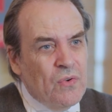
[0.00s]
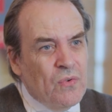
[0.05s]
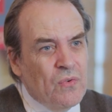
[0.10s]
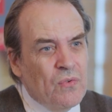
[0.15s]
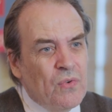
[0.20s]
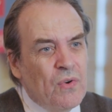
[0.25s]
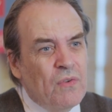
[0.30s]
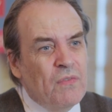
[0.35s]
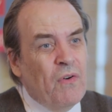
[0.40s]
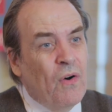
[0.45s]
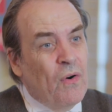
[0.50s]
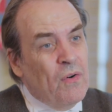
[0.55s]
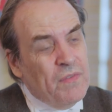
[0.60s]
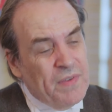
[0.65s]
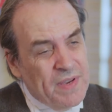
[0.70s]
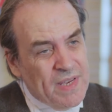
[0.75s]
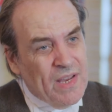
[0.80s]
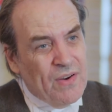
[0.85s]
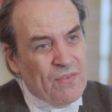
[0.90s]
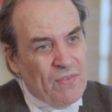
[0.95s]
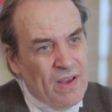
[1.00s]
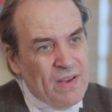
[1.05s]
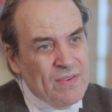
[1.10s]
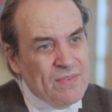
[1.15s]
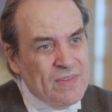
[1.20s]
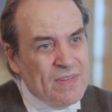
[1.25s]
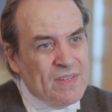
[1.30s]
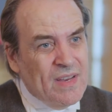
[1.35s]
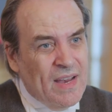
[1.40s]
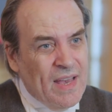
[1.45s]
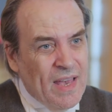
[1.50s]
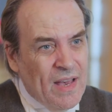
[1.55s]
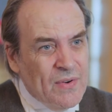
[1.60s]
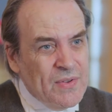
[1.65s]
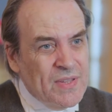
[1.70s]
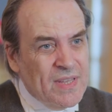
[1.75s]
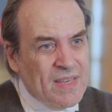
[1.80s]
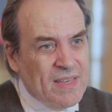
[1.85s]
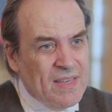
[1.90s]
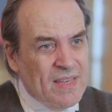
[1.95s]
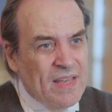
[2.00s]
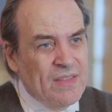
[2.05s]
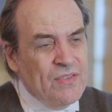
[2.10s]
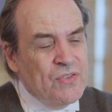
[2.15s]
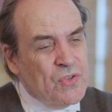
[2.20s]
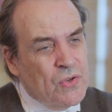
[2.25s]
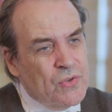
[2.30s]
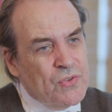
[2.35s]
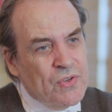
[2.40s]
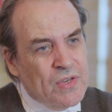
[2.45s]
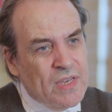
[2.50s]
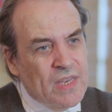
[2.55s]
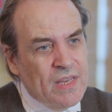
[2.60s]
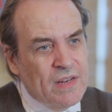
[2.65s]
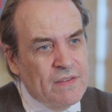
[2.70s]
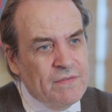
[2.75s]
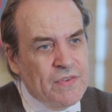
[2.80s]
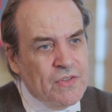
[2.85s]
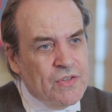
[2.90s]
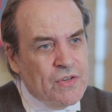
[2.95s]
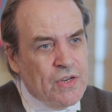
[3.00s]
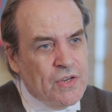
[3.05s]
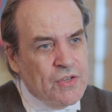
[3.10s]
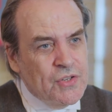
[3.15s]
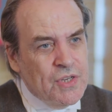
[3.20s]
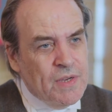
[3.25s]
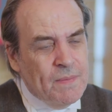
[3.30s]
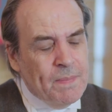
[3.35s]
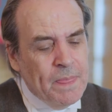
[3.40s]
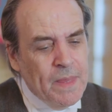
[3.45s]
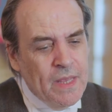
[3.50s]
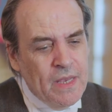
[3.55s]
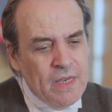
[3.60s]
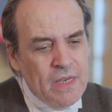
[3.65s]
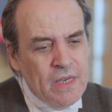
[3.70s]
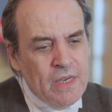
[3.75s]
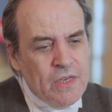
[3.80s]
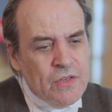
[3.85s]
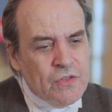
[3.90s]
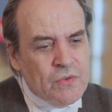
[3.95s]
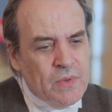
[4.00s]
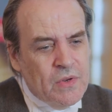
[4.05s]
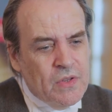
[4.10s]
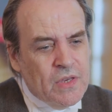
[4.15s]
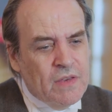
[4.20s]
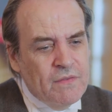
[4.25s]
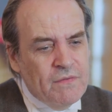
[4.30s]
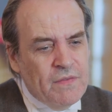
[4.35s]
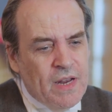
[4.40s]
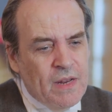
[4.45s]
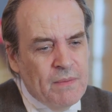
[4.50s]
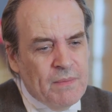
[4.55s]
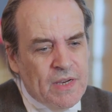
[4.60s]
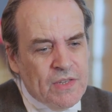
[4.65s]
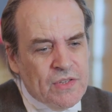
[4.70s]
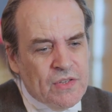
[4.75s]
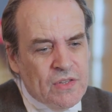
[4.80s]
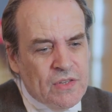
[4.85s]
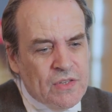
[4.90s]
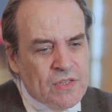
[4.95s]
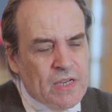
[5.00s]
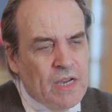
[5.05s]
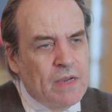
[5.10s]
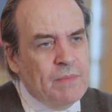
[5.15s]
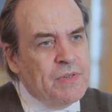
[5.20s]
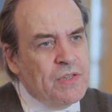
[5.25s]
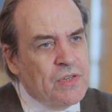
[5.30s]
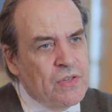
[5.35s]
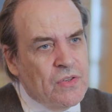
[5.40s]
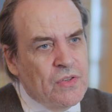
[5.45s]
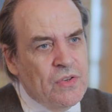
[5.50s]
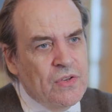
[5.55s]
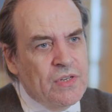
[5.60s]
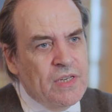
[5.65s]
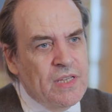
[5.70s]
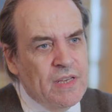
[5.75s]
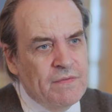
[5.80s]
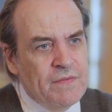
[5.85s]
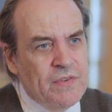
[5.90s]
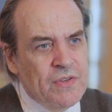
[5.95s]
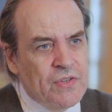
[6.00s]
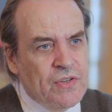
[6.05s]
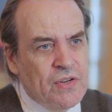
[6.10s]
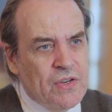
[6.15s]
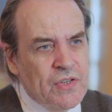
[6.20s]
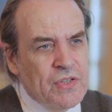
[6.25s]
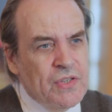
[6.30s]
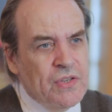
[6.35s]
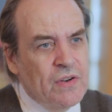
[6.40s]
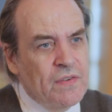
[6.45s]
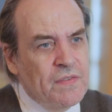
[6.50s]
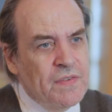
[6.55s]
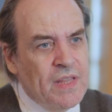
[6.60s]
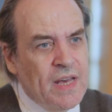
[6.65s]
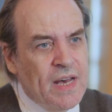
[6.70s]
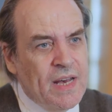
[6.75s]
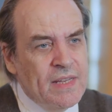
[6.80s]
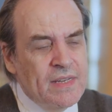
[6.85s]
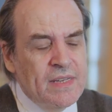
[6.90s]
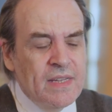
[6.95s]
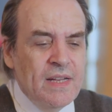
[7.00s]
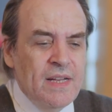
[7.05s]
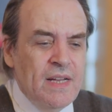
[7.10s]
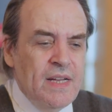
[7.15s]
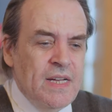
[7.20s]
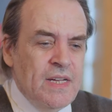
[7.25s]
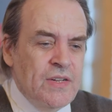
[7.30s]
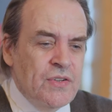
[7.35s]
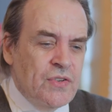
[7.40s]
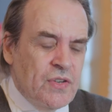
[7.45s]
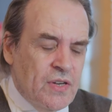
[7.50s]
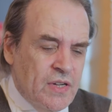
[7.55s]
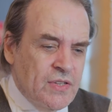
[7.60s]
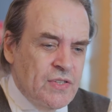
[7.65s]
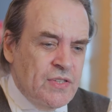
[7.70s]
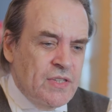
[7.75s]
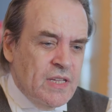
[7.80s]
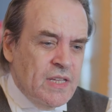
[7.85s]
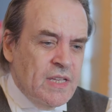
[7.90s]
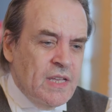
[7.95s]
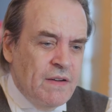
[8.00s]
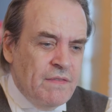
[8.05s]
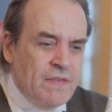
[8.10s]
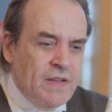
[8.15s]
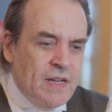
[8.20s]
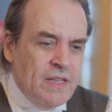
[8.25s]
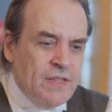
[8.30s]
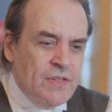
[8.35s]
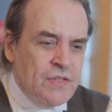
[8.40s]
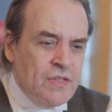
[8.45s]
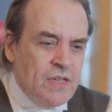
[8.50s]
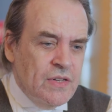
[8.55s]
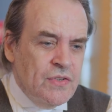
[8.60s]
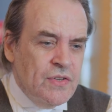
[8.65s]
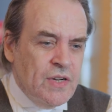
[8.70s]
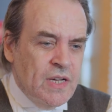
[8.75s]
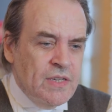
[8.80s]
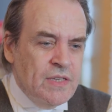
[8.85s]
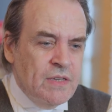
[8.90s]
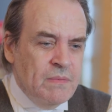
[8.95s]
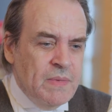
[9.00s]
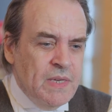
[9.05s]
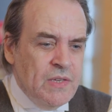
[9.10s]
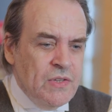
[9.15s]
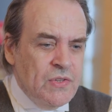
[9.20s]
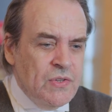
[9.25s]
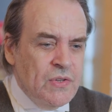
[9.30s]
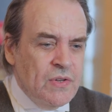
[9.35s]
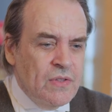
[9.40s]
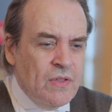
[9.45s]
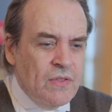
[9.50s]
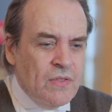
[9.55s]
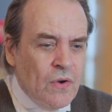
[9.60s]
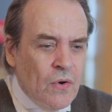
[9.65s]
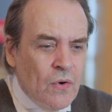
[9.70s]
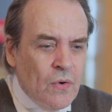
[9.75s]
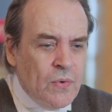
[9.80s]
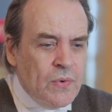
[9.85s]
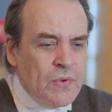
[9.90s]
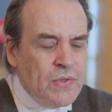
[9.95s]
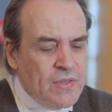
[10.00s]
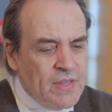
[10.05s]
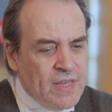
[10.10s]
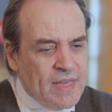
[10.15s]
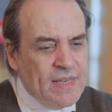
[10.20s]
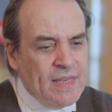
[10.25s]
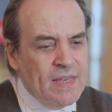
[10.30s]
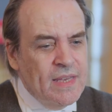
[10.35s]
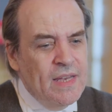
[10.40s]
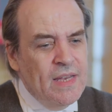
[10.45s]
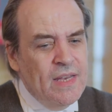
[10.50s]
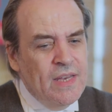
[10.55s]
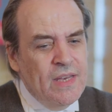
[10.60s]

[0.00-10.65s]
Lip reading: revolving around a health and social care infrastructure. So we're looking very much at the cybersecurity infrastructure of that, trust and governance, and trying to make sure that the whole thing